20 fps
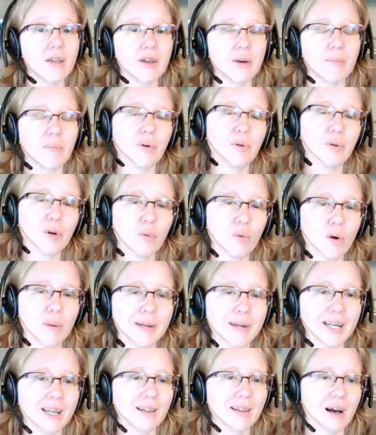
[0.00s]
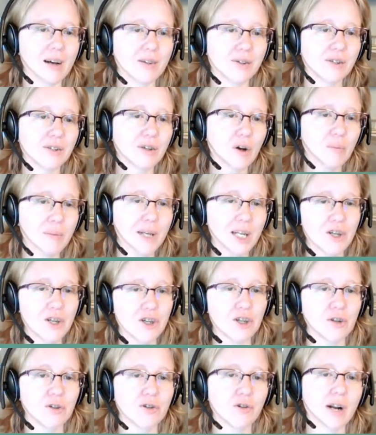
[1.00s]
that poor woman had lost so many
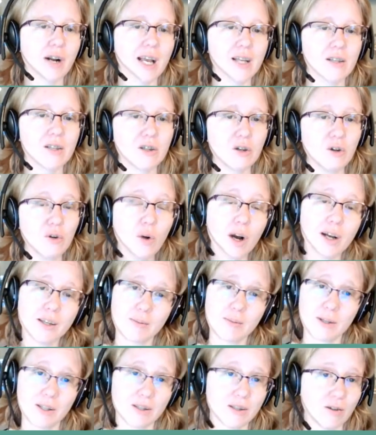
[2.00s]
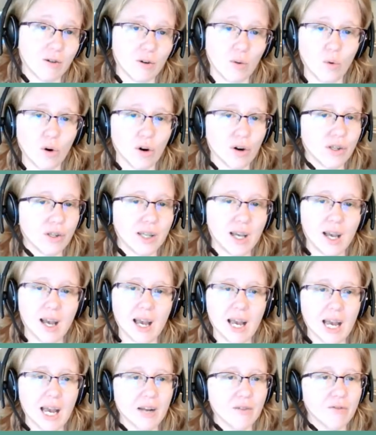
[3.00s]
children and two husbands due to wars
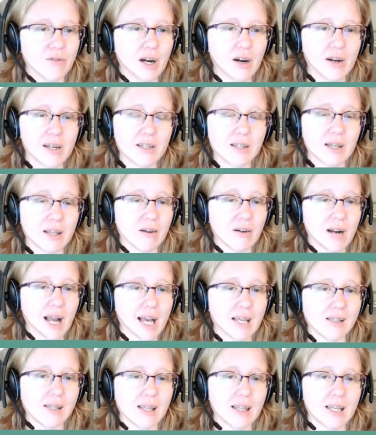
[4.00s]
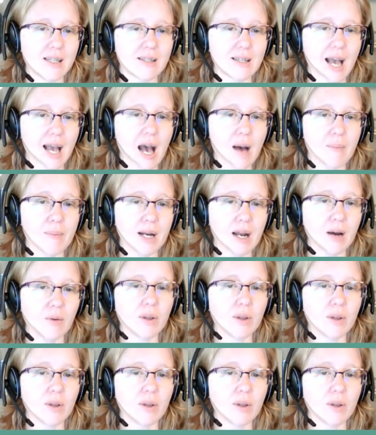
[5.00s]
and various other nasty things that happened.